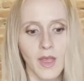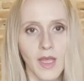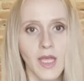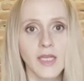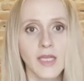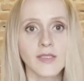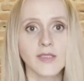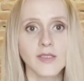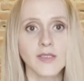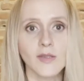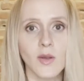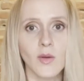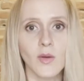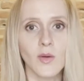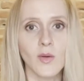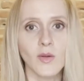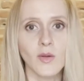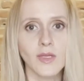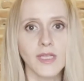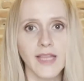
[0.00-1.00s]

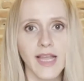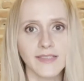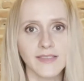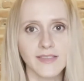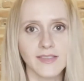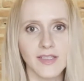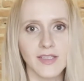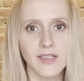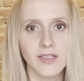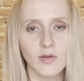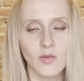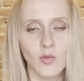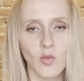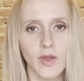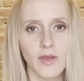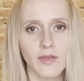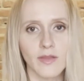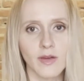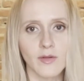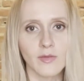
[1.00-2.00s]
So last year
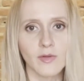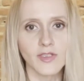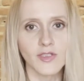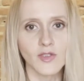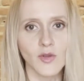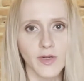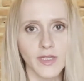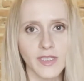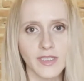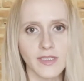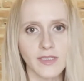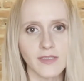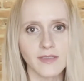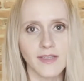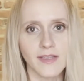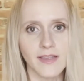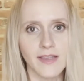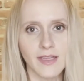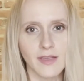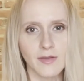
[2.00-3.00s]
when there were shortages,
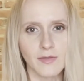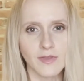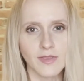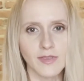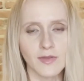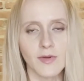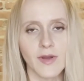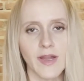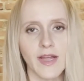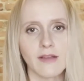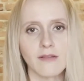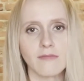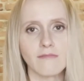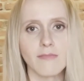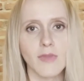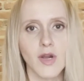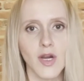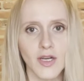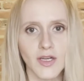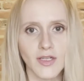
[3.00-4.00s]
I think it was around
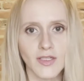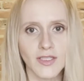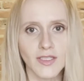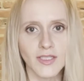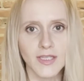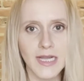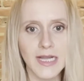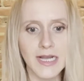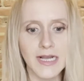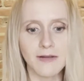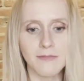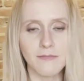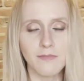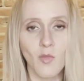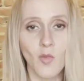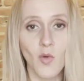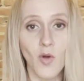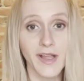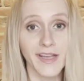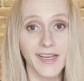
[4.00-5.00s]
March,
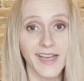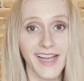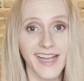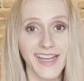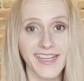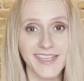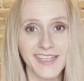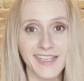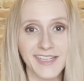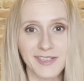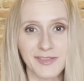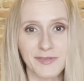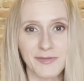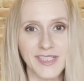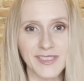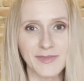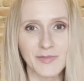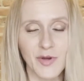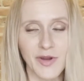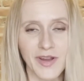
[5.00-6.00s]
I needed a
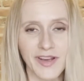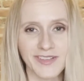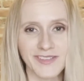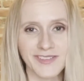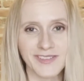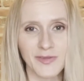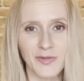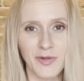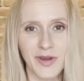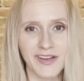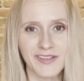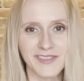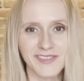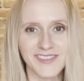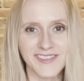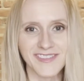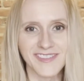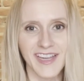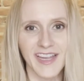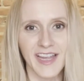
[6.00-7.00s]
respirator to wear
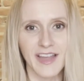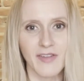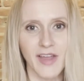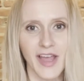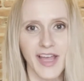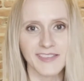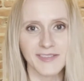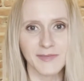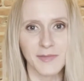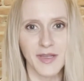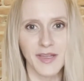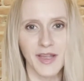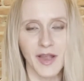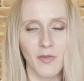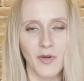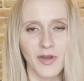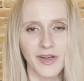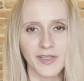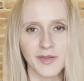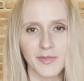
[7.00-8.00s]
since I have asthma. I
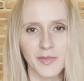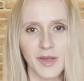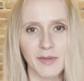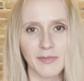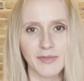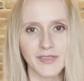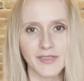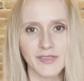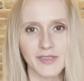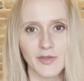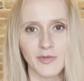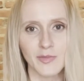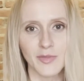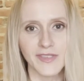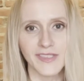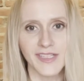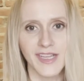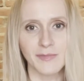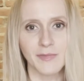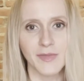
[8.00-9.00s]
wanted to be able to
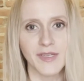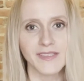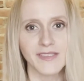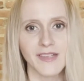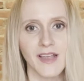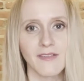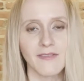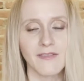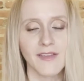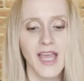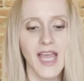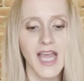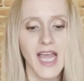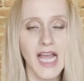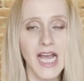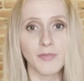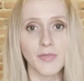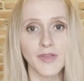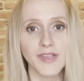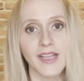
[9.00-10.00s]
protect myself.
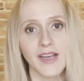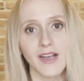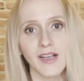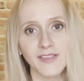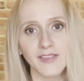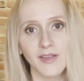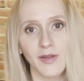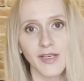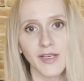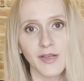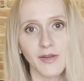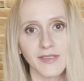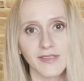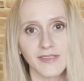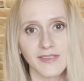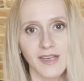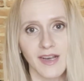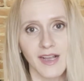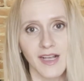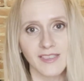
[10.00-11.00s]
But then also I noticed
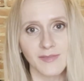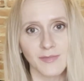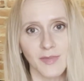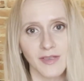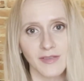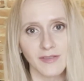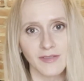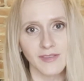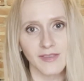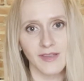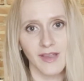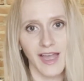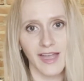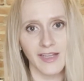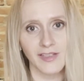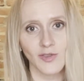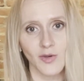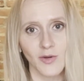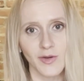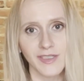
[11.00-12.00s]
that hospitals
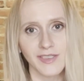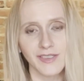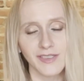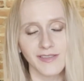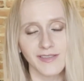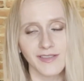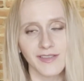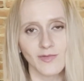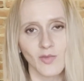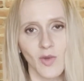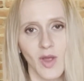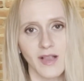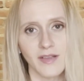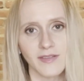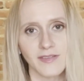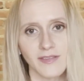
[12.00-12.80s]
had shortages as well.